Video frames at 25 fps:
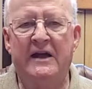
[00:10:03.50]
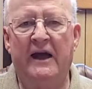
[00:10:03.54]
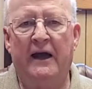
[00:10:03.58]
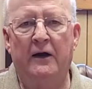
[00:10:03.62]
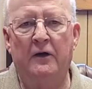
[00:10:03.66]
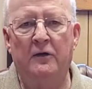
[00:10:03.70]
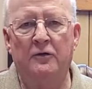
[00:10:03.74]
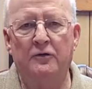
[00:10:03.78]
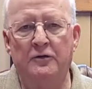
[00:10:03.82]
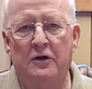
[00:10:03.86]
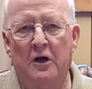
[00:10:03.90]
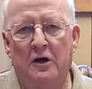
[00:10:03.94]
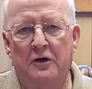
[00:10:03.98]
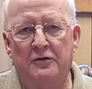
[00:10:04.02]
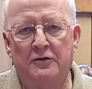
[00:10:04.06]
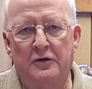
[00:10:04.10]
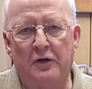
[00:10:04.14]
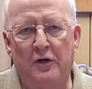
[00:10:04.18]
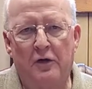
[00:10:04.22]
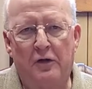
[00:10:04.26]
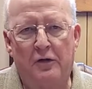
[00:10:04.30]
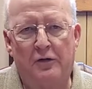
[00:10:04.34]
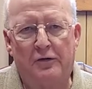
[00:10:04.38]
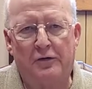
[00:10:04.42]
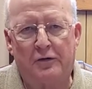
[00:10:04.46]
down
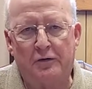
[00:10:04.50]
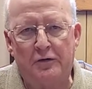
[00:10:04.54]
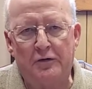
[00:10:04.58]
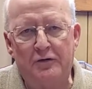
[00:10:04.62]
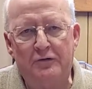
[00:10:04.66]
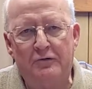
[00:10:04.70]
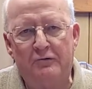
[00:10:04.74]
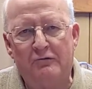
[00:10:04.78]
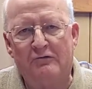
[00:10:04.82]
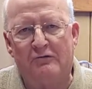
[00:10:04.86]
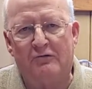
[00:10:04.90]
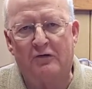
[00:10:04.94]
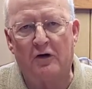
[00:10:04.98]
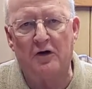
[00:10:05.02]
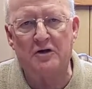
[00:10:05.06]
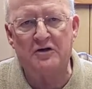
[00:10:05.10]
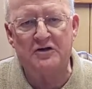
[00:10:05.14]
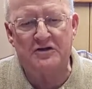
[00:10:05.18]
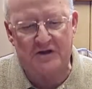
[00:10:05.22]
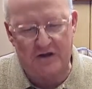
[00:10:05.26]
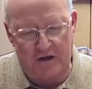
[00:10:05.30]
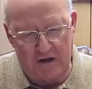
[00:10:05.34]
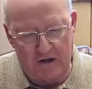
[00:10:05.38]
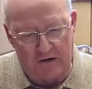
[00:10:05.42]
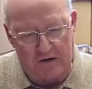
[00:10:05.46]
through
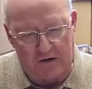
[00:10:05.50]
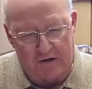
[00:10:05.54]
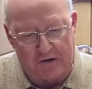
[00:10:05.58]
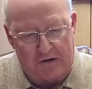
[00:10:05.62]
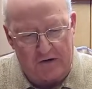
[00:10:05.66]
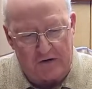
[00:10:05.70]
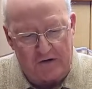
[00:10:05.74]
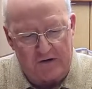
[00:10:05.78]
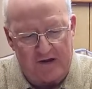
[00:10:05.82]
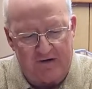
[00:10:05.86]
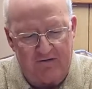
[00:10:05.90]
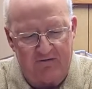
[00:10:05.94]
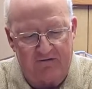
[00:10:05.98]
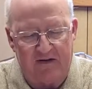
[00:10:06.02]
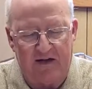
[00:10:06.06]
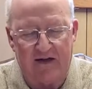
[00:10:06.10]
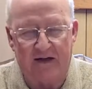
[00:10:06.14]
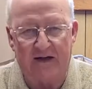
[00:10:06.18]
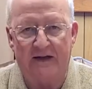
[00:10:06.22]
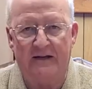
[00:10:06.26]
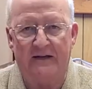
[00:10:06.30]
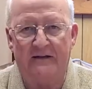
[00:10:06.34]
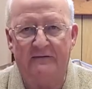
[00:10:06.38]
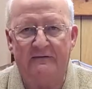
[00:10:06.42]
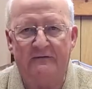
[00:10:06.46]
verse
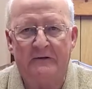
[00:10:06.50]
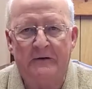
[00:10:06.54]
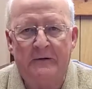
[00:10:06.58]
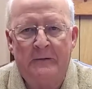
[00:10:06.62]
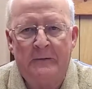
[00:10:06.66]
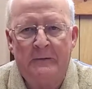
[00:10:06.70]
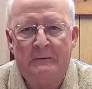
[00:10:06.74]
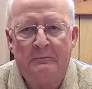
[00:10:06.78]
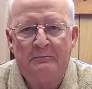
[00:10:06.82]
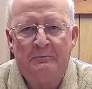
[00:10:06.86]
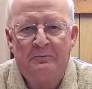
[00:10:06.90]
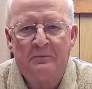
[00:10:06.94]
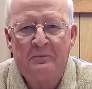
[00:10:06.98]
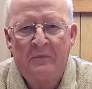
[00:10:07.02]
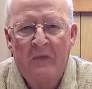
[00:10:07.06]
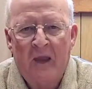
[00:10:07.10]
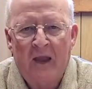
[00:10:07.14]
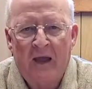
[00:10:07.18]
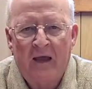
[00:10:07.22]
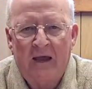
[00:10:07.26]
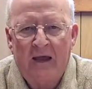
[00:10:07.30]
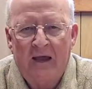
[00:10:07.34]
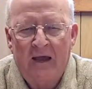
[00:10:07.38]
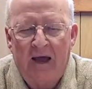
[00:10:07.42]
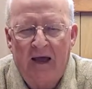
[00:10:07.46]
35.
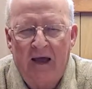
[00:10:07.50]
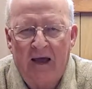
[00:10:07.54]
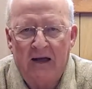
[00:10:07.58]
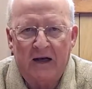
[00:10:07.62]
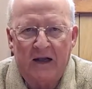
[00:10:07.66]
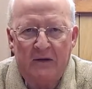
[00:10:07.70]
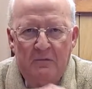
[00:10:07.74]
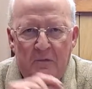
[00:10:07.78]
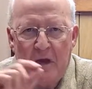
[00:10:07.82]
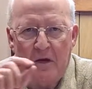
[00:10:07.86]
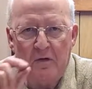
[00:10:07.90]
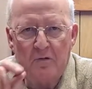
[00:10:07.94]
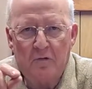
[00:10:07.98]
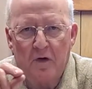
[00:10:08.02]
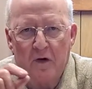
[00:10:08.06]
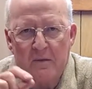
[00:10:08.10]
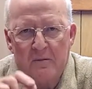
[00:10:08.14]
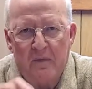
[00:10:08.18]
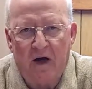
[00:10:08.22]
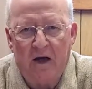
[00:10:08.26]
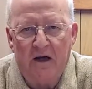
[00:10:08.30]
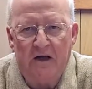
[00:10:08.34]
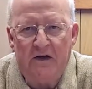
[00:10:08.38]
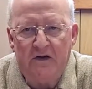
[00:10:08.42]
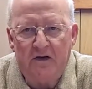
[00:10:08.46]
And let me
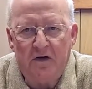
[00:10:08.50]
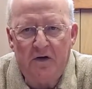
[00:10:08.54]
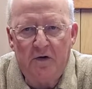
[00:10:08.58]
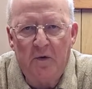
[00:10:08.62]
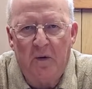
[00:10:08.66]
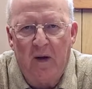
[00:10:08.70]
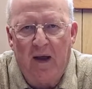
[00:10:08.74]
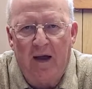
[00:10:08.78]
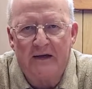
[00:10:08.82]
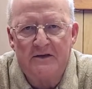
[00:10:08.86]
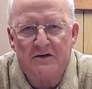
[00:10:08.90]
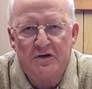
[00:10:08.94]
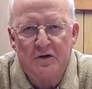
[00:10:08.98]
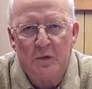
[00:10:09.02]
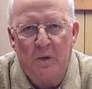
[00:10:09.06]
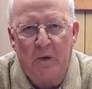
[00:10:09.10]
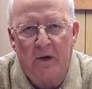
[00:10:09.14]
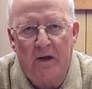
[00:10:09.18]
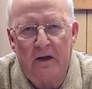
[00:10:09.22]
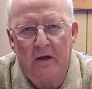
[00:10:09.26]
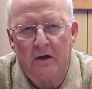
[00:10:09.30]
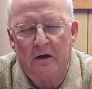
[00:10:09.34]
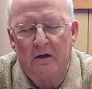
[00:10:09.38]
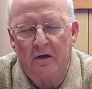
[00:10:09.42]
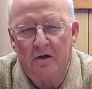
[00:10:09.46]
remind you, as
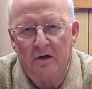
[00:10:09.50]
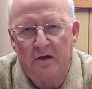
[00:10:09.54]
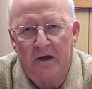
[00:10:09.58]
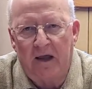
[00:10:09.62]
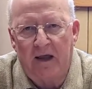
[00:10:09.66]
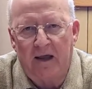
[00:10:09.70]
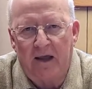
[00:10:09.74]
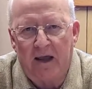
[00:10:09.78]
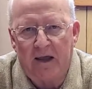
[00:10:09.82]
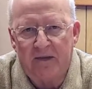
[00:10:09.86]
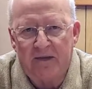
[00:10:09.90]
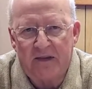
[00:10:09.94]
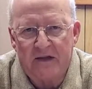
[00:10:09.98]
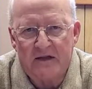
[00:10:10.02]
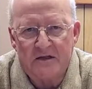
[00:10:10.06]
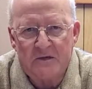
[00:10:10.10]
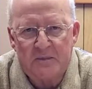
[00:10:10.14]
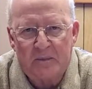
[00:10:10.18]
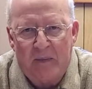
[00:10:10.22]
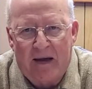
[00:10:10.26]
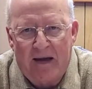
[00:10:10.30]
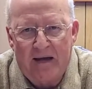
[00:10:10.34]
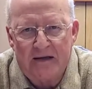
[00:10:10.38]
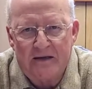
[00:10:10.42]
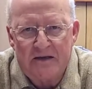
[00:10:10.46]
we are looking at this
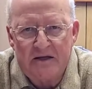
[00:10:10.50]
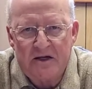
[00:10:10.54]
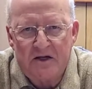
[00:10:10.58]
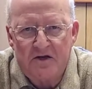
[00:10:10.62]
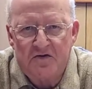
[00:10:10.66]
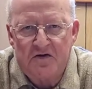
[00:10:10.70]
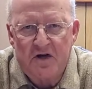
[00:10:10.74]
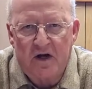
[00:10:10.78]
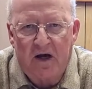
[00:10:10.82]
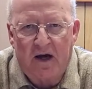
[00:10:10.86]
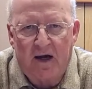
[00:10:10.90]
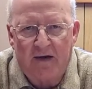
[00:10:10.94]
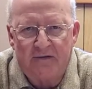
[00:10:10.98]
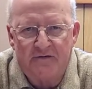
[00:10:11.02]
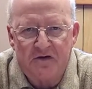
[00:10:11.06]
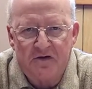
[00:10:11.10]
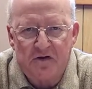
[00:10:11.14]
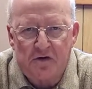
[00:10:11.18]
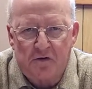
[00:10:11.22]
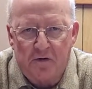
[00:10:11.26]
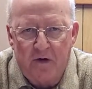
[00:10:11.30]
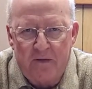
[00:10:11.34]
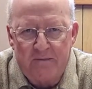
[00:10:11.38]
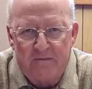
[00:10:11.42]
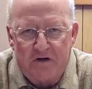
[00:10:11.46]
passage of
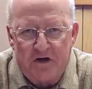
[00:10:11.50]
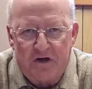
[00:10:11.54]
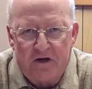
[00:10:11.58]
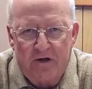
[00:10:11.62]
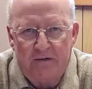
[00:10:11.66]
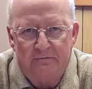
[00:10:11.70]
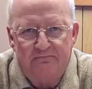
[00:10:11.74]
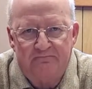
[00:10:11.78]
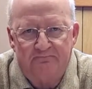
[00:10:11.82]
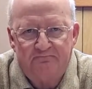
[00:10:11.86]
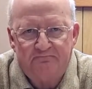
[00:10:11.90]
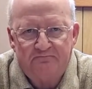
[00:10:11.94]
Scripture,